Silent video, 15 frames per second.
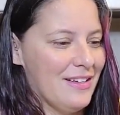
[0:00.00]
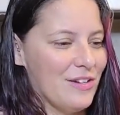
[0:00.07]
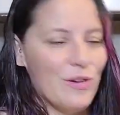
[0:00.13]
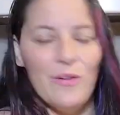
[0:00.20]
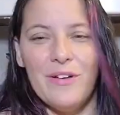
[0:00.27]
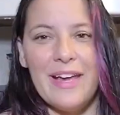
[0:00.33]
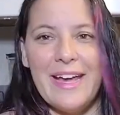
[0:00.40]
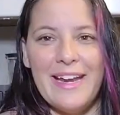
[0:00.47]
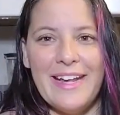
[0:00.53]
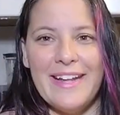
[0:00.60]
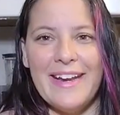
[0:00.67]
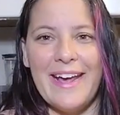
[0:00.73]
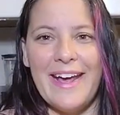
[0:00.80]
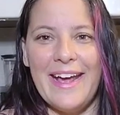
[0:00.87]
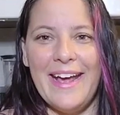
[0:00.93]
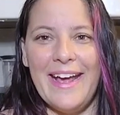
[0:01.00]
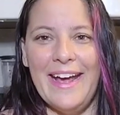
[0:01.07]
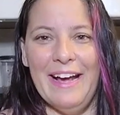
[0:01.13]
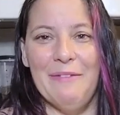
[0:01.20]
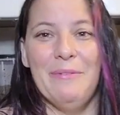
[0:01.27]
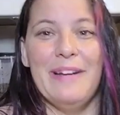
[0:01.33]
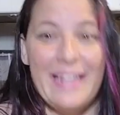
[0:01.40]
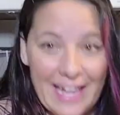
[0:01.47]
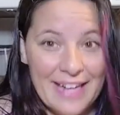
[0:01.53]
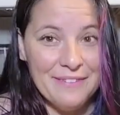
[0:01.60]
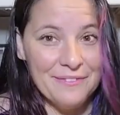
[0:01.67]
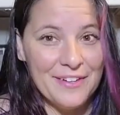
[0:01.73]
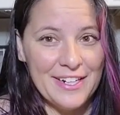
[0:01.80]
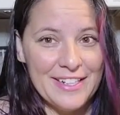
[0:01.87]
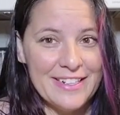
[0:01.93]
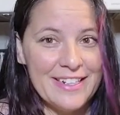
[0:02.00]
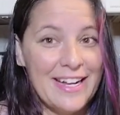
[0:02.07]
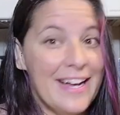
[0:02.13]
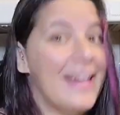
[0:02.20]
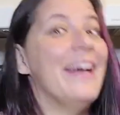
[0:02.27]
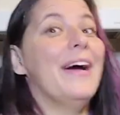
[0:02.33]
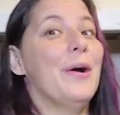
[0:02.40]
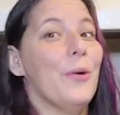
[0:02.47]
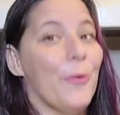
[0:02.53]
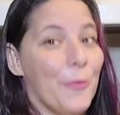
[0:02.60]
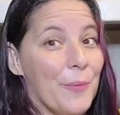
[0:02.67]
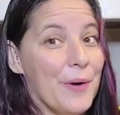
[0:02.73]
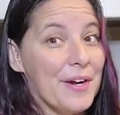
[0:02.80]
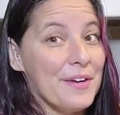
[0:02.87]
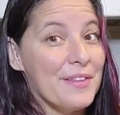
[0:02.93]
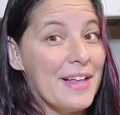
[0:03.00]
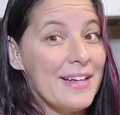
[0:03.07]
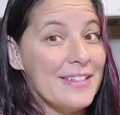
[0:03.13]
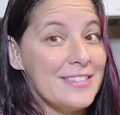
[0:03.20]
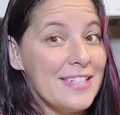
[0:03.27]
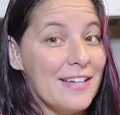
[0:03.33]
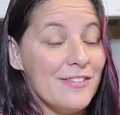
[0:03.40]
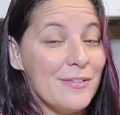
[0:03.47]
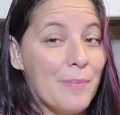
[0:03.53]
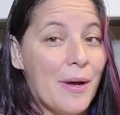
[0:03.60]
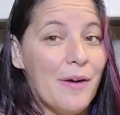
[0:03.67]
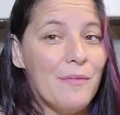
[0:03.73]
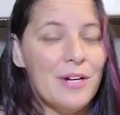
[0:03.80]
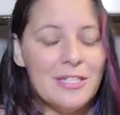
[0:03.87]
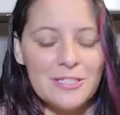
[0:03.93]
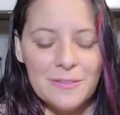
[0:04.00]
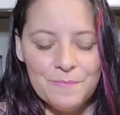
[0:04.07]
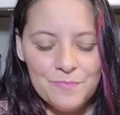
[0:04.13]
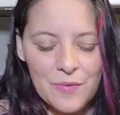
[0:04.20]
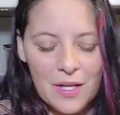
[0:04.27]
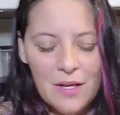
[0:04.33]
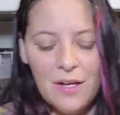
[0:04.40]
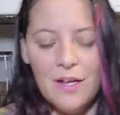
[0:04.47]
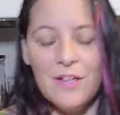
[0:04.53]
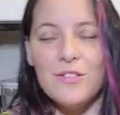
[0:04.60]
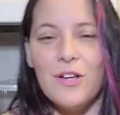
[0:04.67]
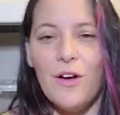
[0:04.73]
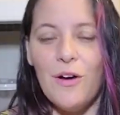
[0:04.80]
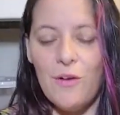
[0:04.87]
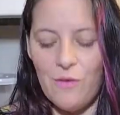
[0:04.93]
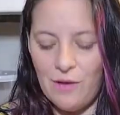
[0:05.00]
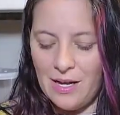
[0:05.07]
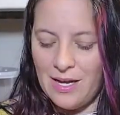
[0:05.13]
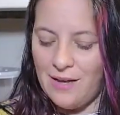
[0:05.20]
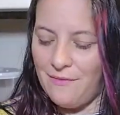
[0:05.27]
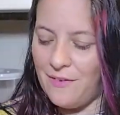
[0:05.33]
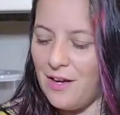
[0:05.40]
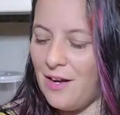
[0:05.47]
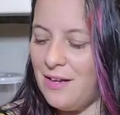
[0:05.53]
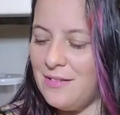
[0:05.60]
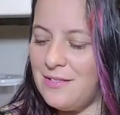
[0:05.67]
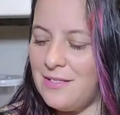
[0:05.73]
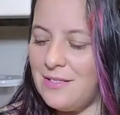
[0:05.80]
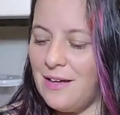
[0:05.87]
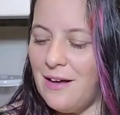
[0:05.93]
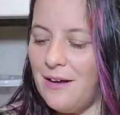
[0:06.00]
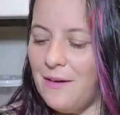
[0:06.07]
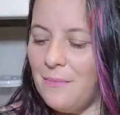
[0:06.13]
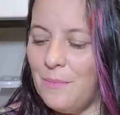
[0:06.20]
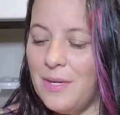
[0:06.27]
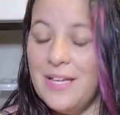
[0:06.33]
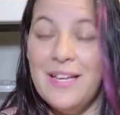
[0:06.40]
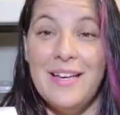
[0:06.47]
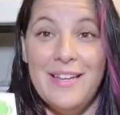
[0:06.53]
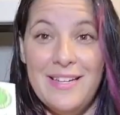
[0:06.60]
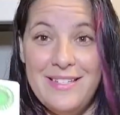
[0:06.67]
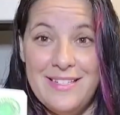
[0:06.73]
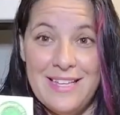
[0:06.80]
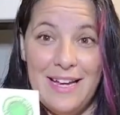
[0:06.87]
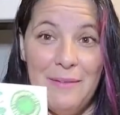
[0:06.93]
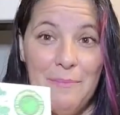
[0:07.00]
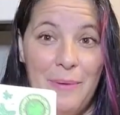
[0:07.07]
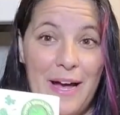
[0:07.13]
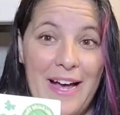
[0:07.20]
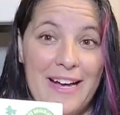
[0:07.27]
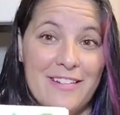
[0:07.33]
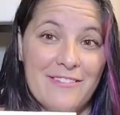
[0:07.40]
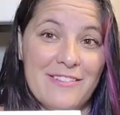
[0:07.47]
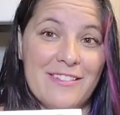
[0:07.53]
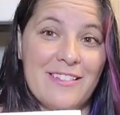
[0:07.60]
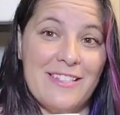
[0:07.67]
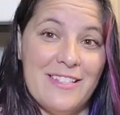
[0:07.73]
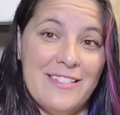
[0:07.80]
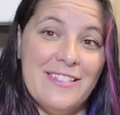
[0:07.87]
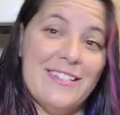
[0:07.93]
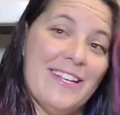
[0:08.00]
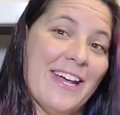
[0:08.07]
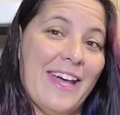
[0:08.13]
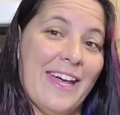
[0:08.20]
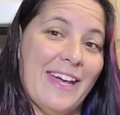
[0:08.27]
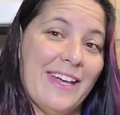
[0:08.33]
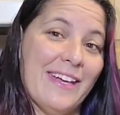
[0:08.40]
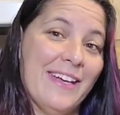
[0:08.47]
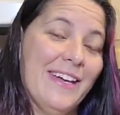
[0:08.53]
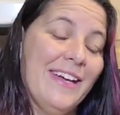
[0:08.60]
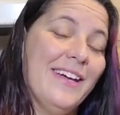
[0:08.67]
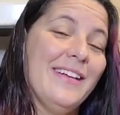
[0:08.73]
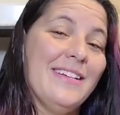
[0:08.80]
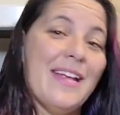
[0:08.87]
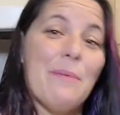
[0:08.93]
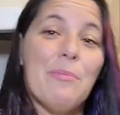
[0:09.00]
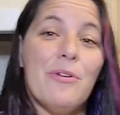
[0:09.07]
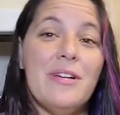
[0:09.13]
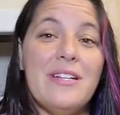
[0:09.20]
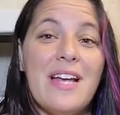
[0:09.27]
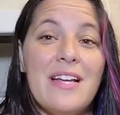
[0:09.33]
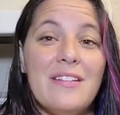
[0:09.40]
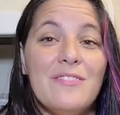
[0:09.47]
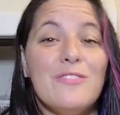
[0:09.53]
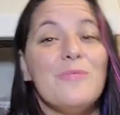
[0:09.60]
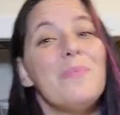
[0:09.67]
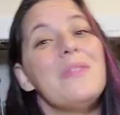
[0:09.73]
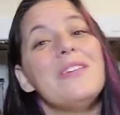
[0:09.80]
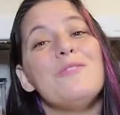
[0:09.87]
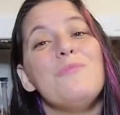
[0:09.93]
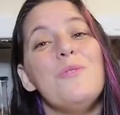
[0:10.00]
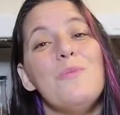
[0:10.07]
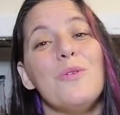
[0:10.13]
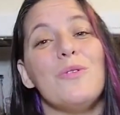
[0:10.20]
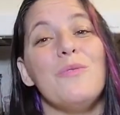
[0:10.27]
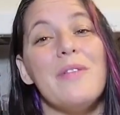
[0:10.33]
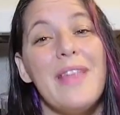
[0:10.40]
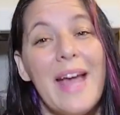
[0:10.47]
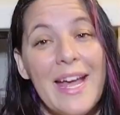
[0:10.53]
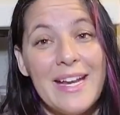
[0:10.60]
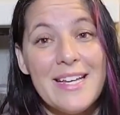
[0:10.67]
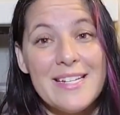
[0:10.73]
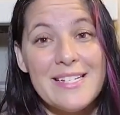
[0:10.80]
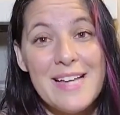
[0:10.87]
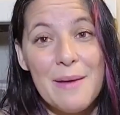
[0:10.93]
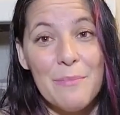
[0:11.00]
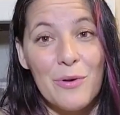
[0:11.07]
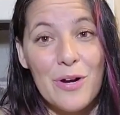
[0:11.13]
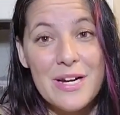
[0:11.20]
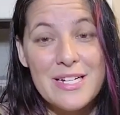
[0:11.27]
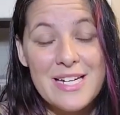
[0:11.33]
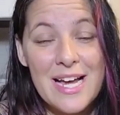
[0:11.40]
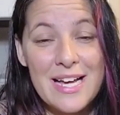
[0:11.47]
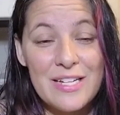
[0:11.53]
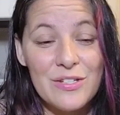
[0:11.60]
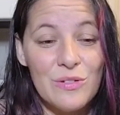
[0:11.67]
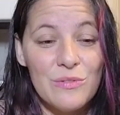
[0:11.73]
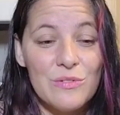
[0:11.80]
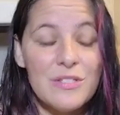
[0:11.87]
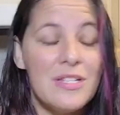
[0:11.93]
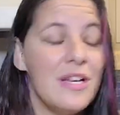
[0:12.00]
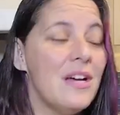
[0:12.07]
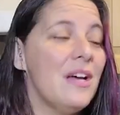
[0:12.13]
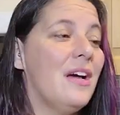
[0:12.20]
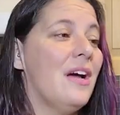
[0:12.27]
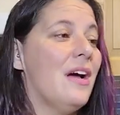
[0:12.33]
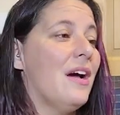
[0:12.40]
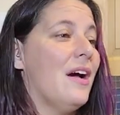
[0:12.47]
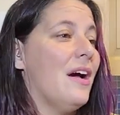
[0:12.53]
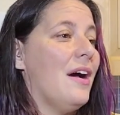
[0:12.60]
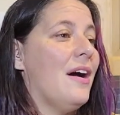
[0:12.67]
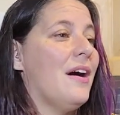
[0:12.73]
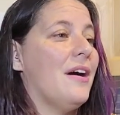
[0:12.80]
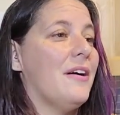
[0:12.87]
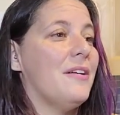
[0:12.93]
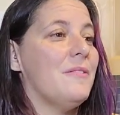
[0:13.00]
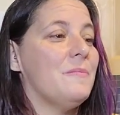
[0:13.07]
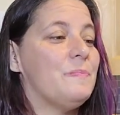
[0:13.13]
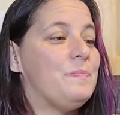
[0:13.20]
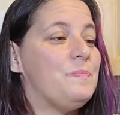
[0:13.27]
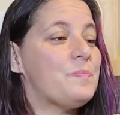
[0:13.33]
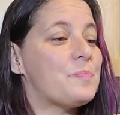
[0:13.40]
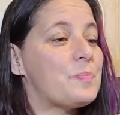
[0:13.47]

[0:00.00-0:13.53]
go to get it, and we can't find where that safe spot was. So I've got some St. Patrick's Day temporary tattoos, but this will work with any temporary tattoos. You